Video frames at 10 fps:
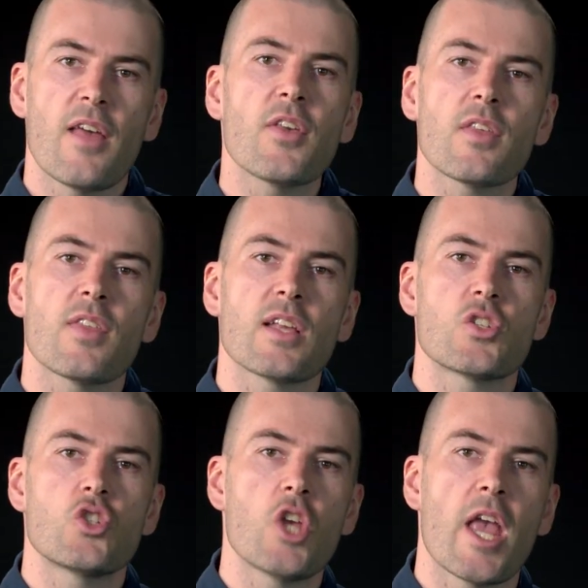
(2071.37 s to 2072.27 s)
I think that
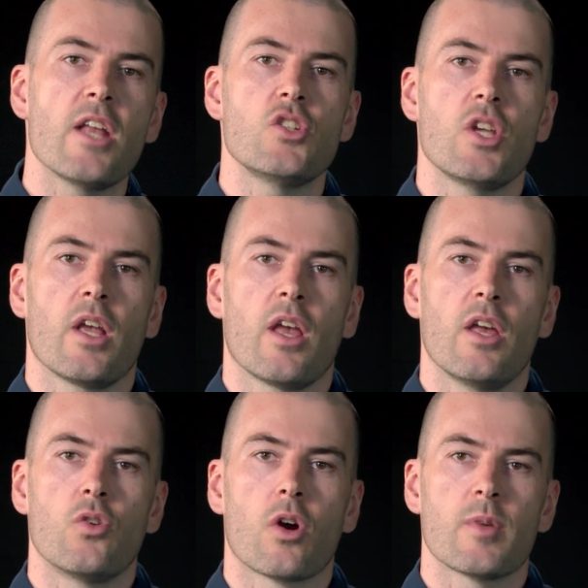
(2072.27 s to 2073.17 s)
that's changing
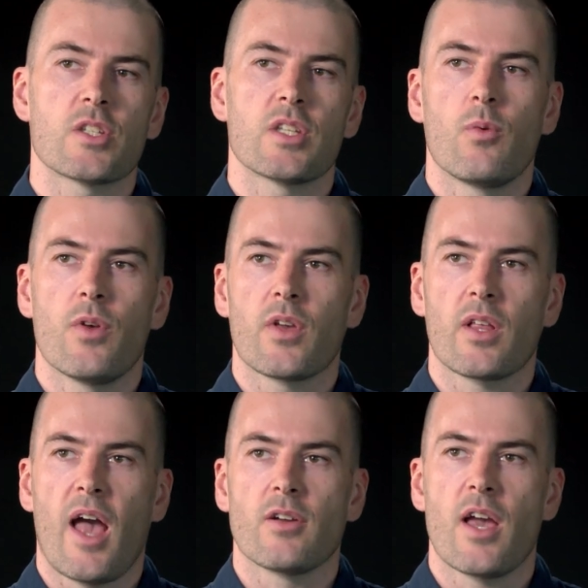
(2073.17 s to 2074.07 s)
enormously with the cloud.